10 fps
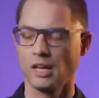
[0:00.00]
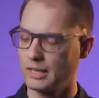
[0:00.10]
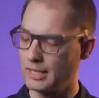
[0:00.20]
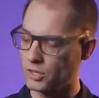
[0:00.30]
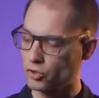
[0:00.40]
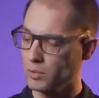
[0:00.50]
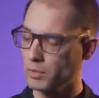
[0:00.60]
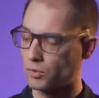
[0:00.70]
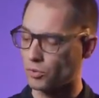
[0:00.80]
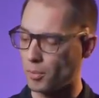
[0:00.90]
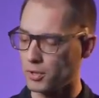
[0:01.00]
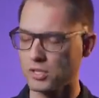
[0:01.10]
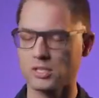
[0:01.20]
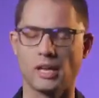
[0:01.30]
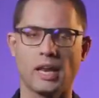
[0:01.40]
The extremely
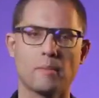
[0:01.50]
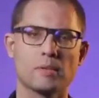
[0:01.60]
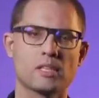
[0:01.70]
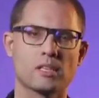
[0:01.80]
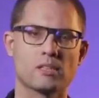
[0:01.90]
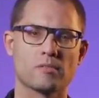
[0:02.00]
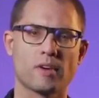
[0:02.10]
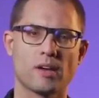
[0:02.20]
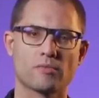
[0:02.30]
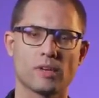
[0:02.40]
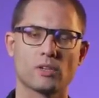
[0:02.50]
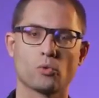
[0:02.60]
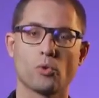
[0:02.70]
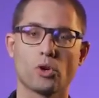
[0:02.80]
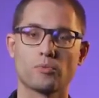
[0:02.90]
robust and IP65 rated
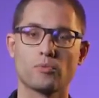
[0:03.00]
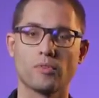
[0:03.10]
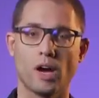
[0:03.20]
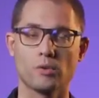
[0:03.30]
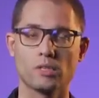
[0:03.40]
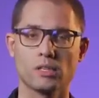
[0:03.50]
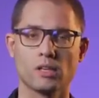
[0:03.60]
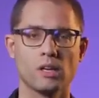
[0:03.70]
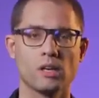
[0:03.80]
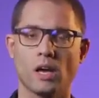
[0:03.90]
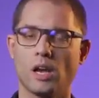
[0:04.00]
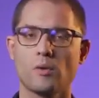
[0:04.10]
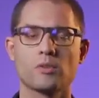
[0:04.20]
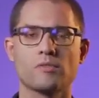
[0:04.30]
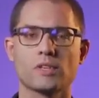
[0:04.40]
waterproof housing allow
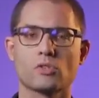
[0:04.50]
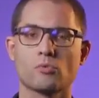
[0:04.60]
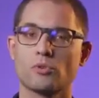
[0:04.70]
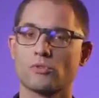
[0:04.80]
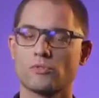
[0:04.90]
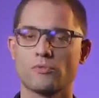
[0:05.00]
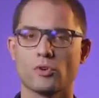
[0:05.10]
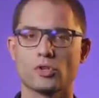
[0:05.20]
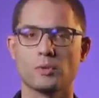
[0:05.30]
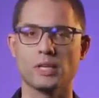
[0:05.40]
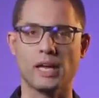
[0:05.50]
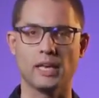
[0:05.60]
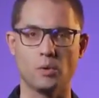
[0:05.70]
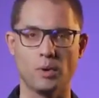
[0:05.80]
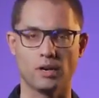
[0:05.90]
the fixtures to be used virtually
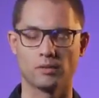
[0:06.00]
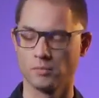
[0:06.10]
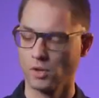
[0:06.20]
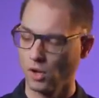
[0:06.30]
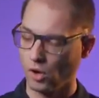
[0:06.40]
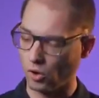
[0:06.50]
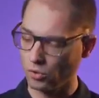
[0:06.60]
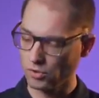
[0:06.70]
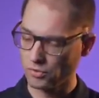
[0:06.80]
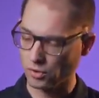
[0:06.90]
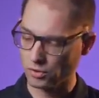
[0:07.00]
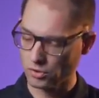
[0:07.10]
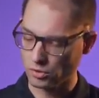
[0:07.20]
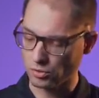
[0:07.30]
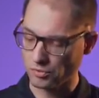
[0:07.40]
anywhere. On the front
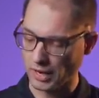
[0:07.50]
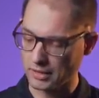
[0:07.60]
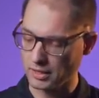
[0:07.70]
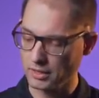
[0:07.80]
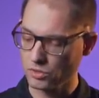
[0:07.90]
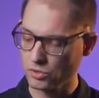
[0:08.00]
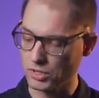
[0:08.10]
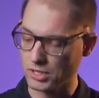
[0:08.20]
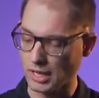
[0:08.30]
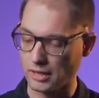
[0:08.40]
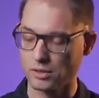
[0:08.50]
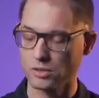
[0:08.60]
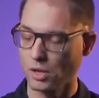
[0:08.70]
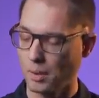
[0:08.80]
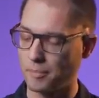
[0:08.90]
you'll find industry standard
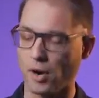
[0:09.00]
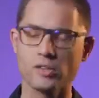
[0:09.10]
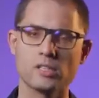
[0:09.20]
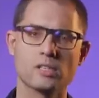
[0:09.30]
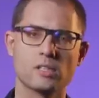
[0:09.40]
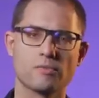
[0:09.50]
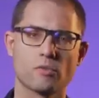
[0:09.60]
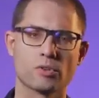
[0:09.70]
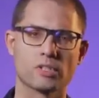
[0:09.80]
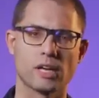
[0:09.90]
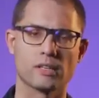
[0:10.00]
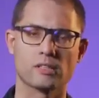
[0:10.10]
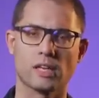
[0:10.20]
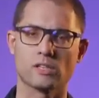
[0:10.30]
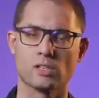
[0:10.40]
par 64 sized
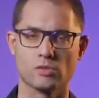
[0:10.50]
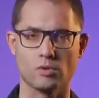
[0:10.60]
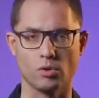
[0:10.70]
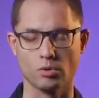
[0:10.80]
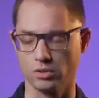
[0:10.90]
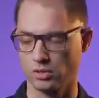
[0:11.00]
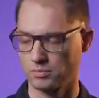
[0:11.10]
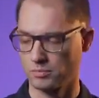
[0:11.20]
accessory holder.